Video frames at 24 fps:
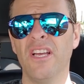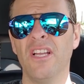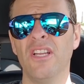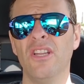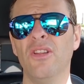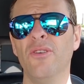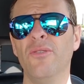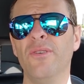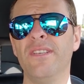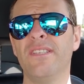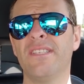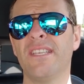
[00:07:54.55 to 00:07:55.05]

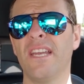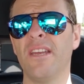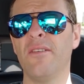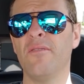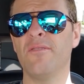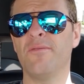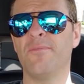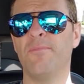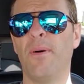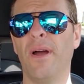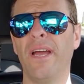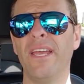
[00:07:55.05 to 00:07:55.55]
Louis said he
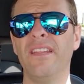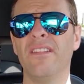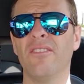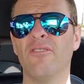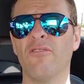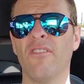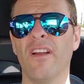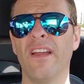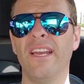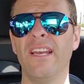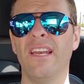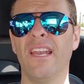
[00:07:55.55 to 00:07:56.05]
was biting the
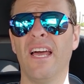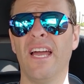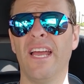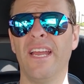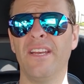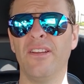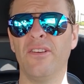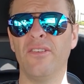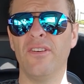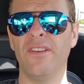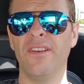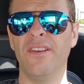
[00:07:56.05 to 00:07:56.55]
right
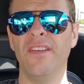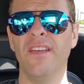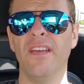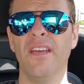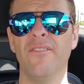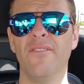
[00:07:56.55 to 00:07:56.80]
line good.